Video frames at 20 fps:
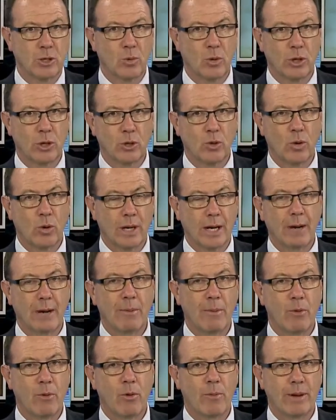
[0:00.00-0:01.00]
about this, because this
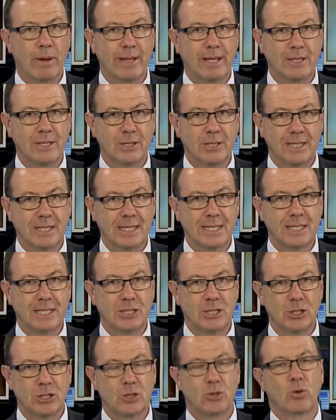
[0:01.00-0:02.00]
is the story of
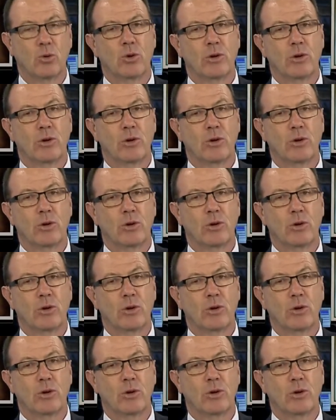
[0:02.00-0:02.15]
Cube,